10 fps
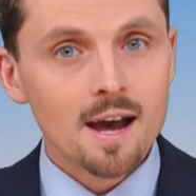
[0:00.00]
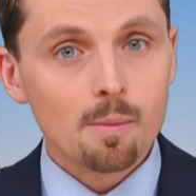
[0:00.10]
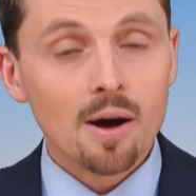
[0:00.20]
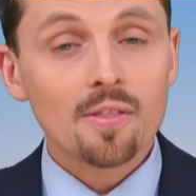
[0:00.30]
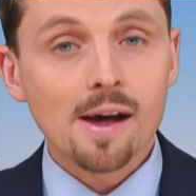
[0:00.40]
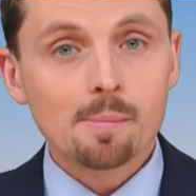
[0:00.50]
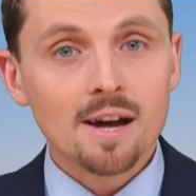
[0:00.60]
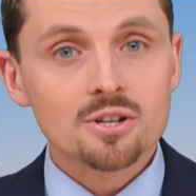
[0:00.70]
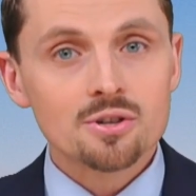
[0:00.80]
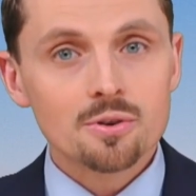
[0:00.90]
about that
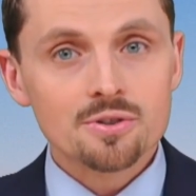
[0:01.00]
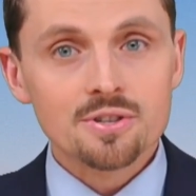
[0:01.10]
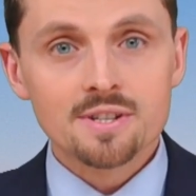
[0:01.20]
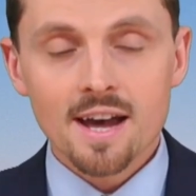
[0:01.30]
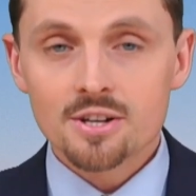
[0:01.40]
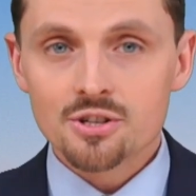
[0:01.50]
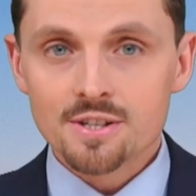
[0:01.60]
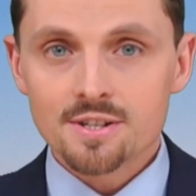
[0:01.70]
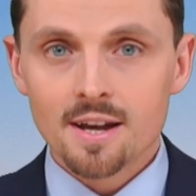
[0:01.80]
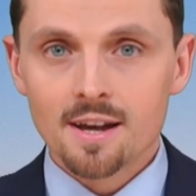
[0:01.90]
mass shooter's
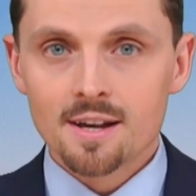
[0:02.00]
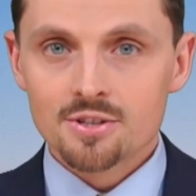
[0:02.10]
intentions."